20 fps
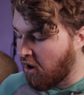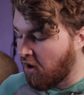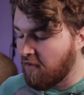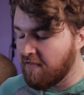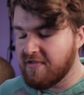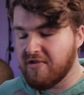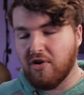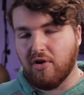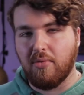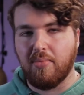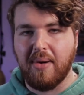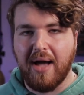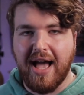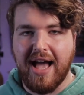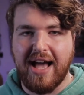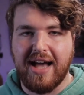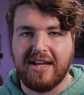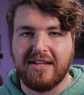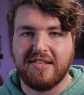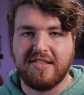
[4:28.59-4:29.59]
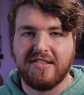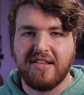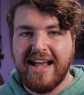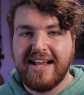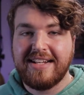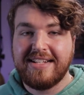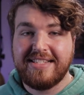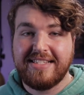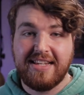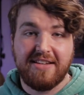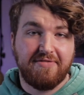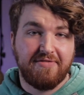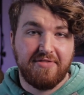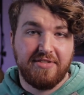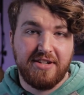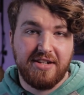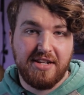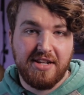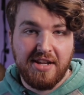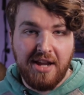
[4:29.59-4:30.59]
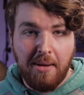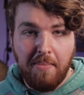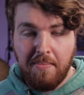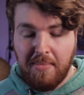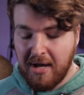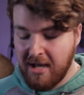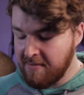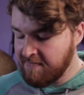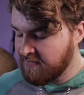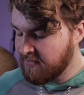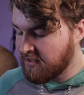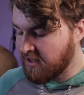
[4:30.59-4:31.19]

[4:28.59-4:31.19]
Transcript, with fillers: of your pads a different number.